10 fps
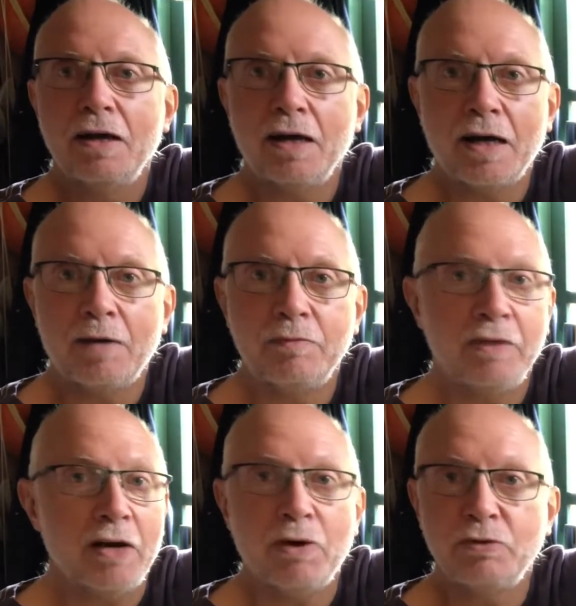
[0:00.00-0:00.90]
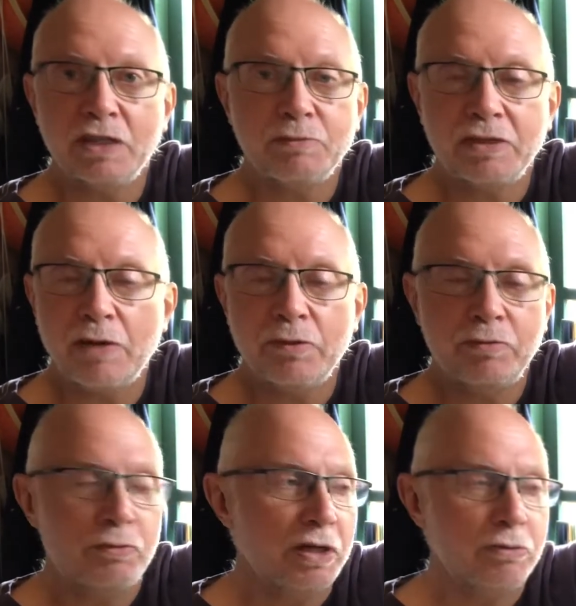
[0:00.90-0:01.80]
No one was upset
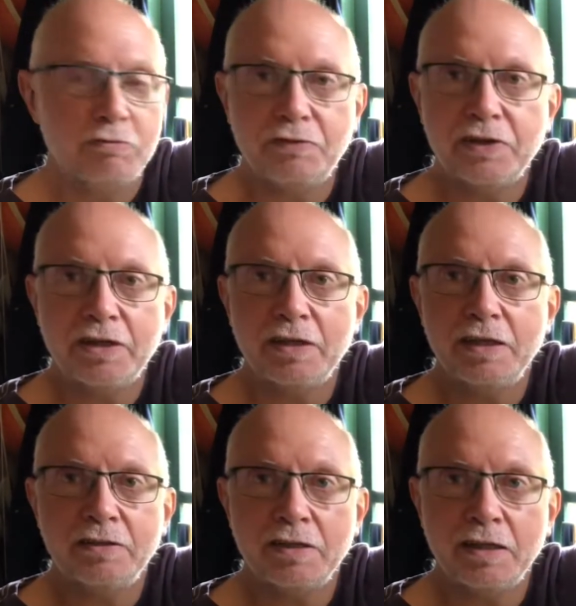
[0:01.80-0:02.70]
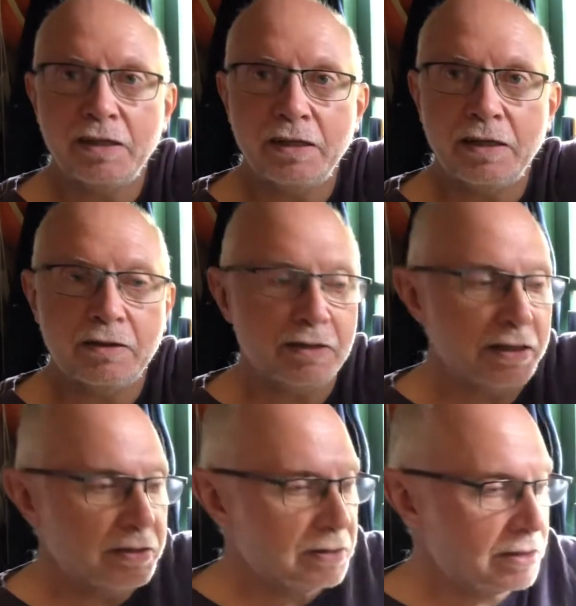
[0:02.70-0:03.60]
when we would refer to these,
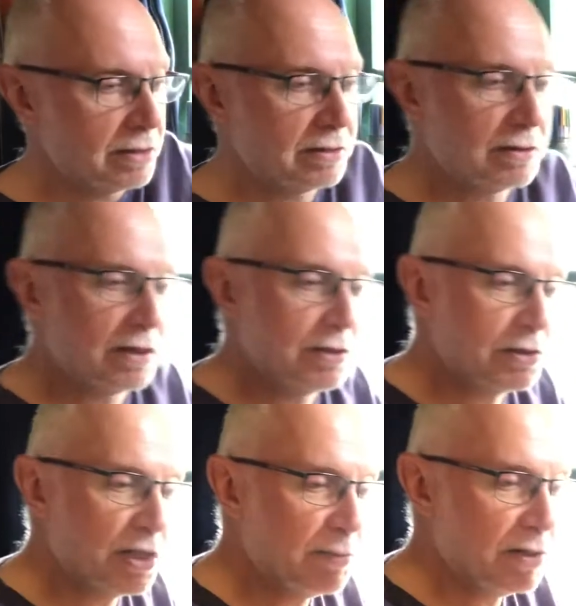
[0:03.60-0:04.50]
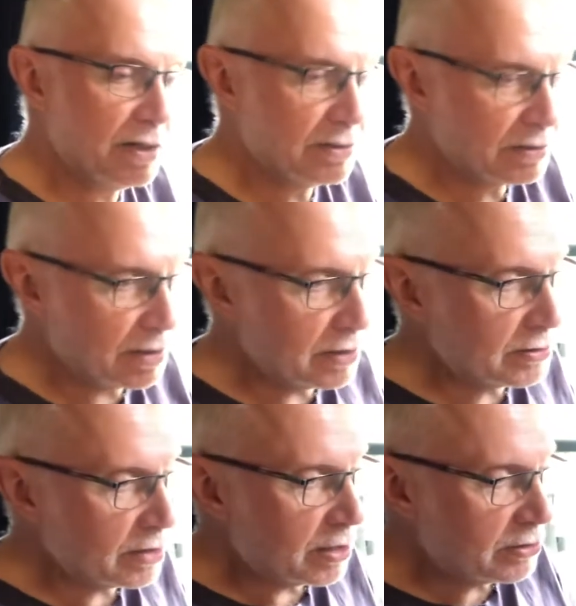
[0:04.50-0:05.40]
in Germany
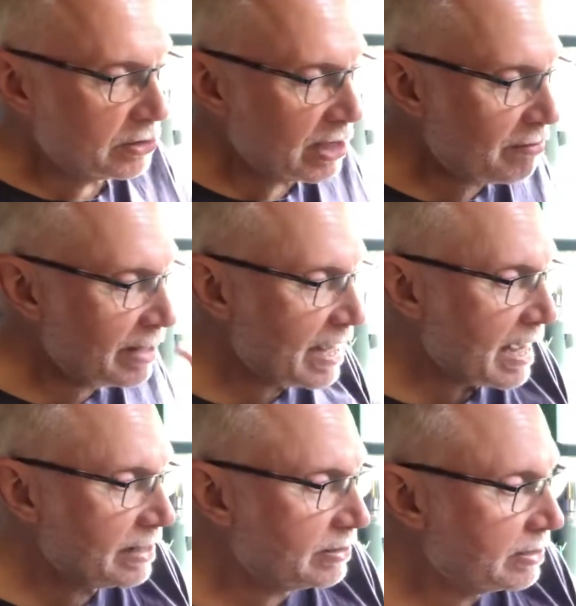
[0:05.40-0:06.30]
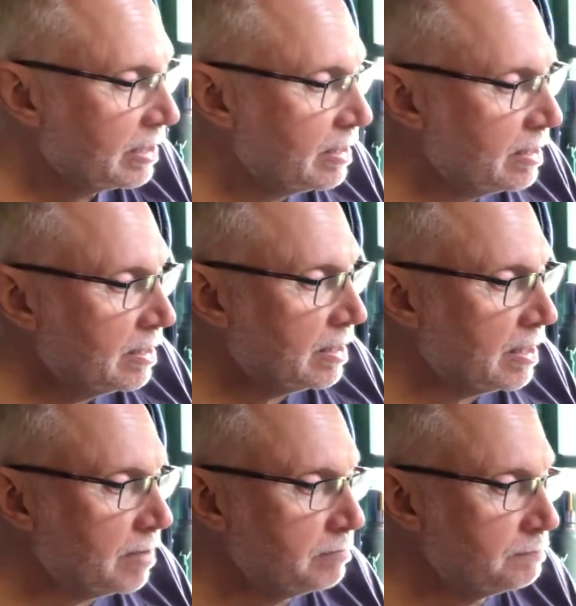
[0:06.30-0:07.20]
as jerry cans.
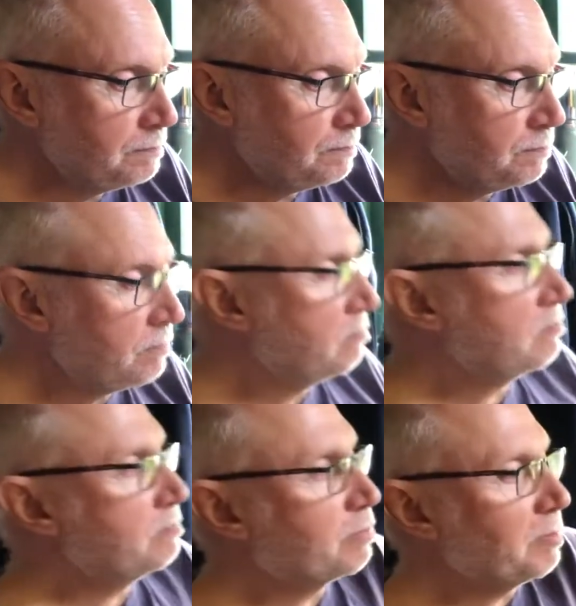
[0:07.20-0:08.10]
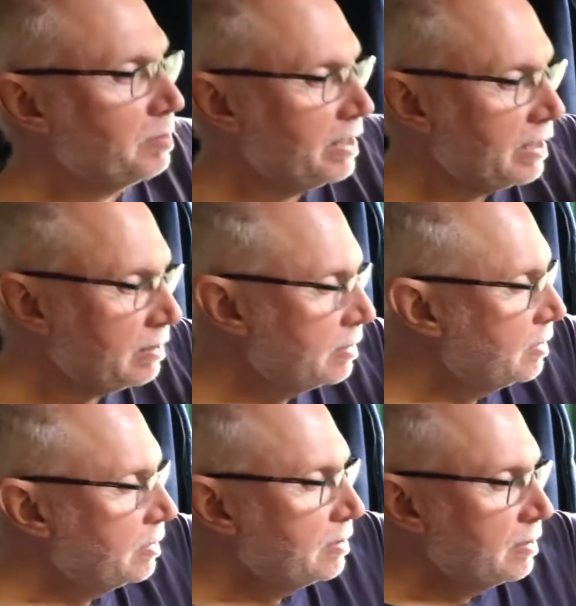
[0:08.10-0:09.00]
Probably a,
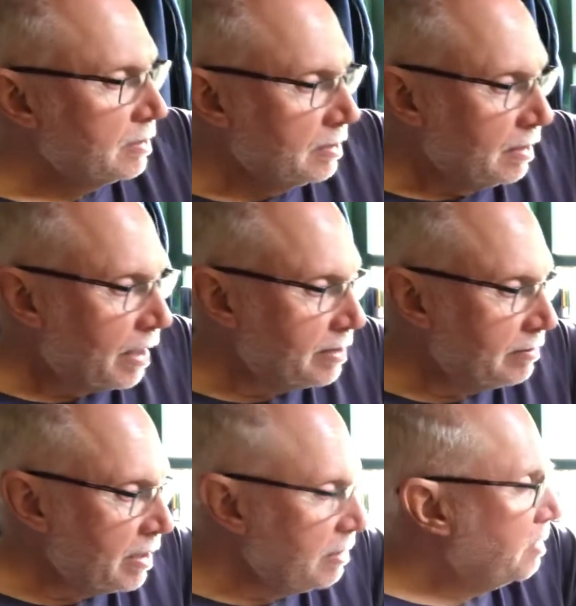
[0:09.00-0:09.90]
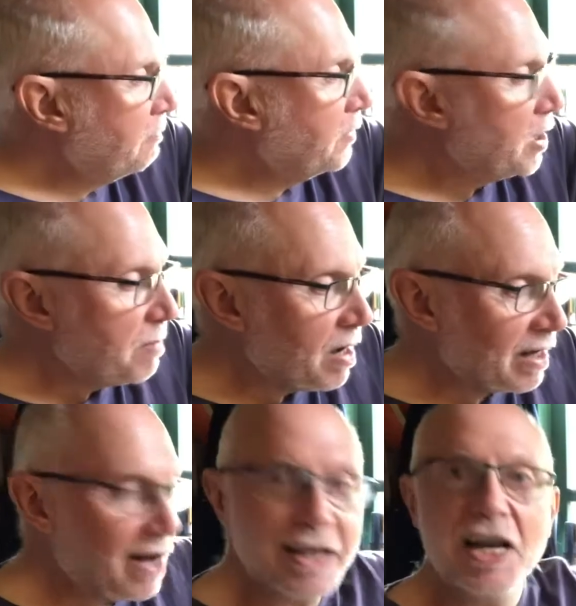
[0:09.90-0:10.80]
I don't know,
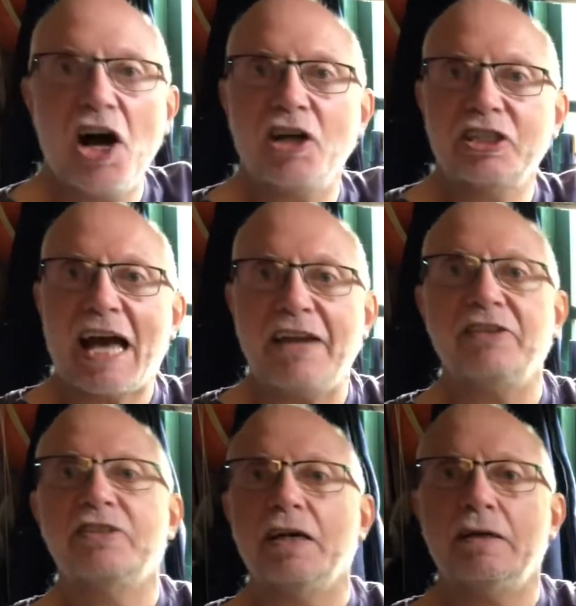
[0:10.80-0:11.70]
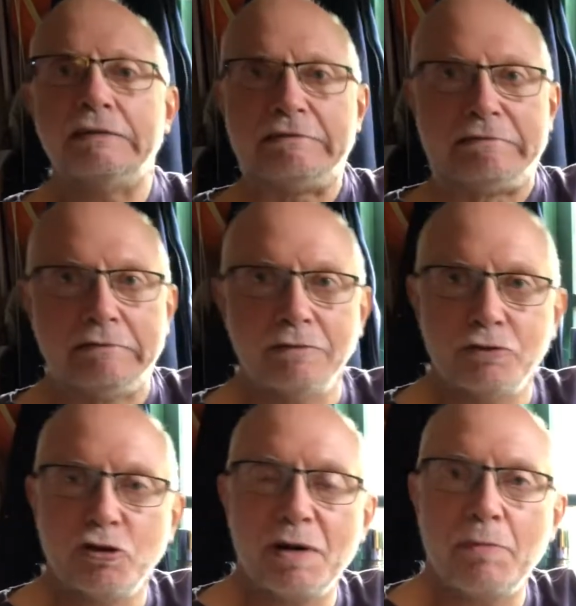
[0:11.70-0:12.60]
Wehrmacht Einheit canister. I'm not
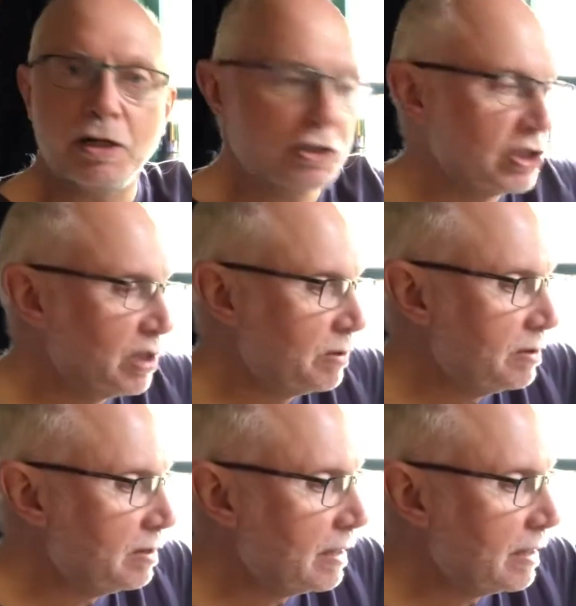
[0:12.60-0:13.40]
sure about my German.